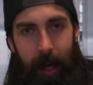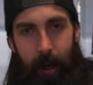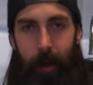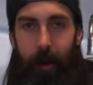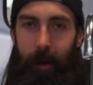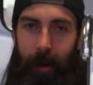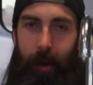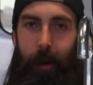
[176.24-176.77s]
I
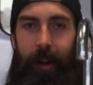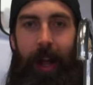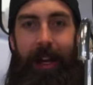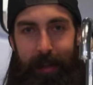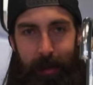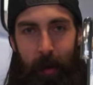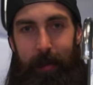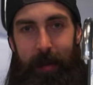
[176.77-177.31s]
know all
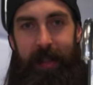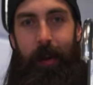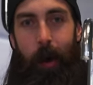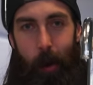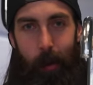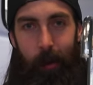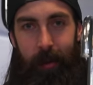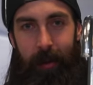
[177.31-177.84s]
ice cream is
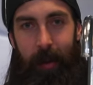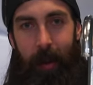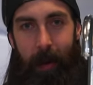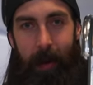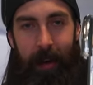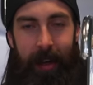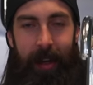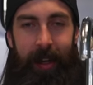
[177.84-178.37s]
cold,
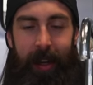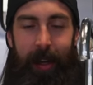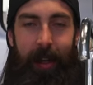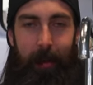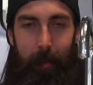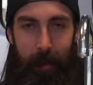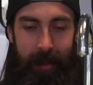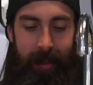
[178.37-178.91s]

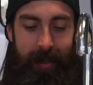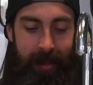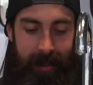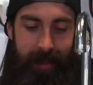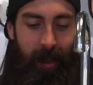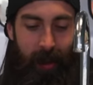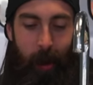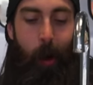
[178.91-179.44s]
but this is
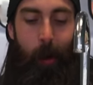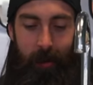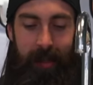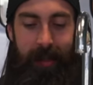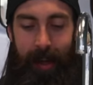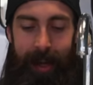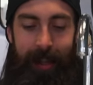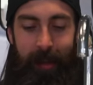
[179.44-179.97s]
the
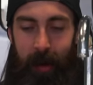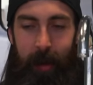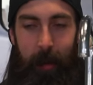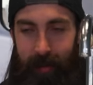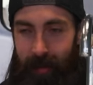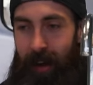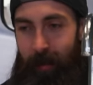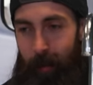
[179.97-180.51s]
coldest ice cream
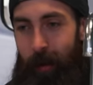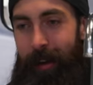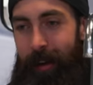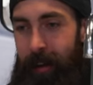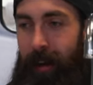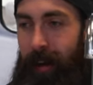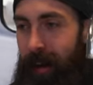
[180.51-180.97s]
I've ever eaten.